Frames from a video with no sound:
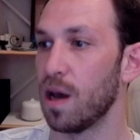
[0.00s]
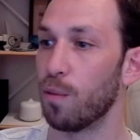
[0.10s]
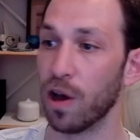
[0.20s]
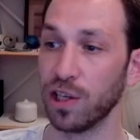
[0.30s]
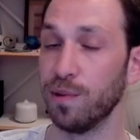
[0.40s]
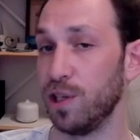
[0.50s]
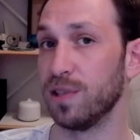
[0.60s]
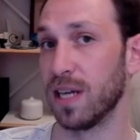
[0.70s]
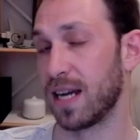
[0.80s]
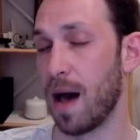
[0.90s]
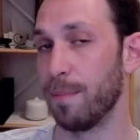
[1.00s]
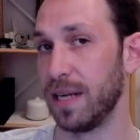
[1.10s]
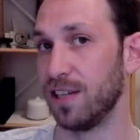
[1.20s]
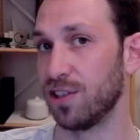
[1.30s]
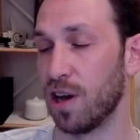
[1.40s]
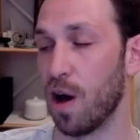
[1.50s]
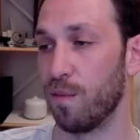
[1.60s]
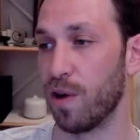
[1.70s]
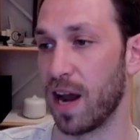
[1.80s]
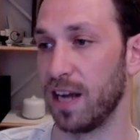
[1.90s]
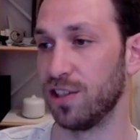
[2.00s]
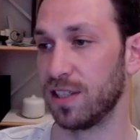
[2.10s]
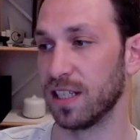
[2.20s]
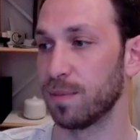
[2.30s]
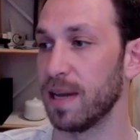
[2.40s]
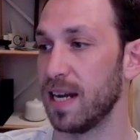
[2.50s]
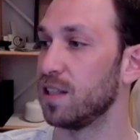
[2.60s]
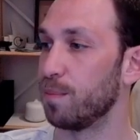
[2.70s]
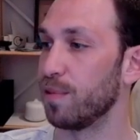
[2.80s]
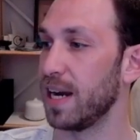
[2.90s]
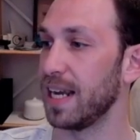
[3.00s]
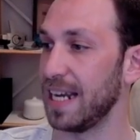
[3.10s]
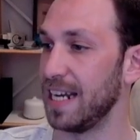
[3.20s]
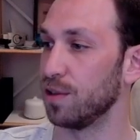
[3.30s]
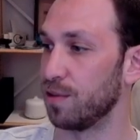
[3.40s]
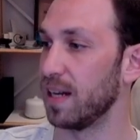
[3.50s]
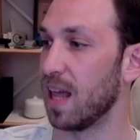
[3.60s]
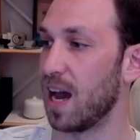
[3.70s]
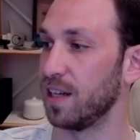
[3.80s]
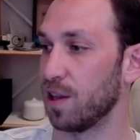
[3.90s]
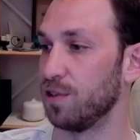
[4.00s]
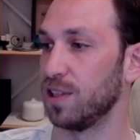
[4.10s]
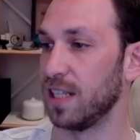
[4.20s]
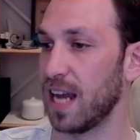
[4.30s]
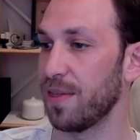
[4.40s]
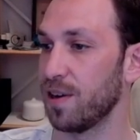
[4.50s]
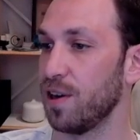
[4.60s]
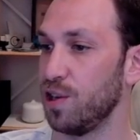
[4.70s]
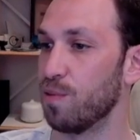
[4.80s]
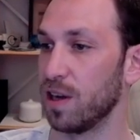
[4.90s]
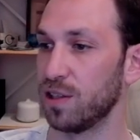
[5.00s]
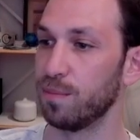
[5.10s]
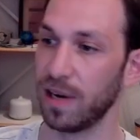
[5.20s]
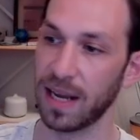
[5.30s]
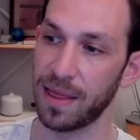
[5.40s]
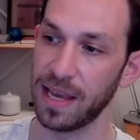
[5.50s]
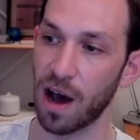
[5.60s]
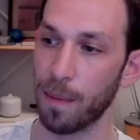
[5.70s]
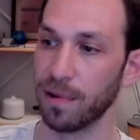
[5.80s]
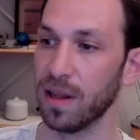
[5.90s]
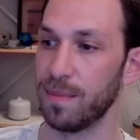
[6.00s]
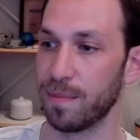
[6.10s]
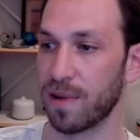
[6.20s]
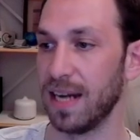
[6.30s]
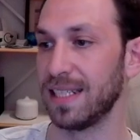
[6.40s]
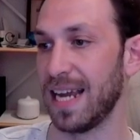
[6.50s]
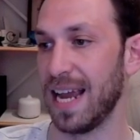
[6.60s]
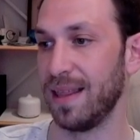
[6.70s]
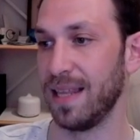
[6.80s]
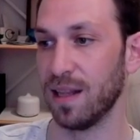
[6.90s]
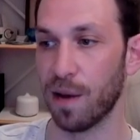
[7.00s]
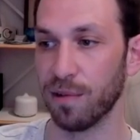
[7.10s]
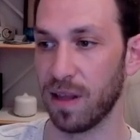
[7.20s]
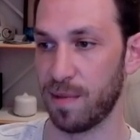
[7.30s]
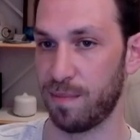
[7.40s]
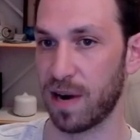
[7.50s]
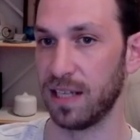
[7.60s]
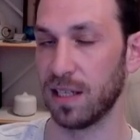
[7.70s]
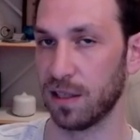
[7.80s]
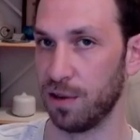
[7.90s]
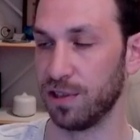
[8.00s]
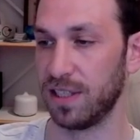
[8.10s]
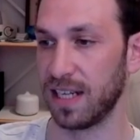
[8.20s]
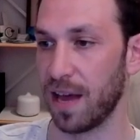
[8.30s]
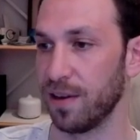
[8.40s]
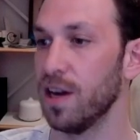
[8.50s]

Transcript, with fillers: Well, you would use a combination of what I just explained. To bring each grid line closer together, you want to bring the upper limit price and the lower limit price closer together.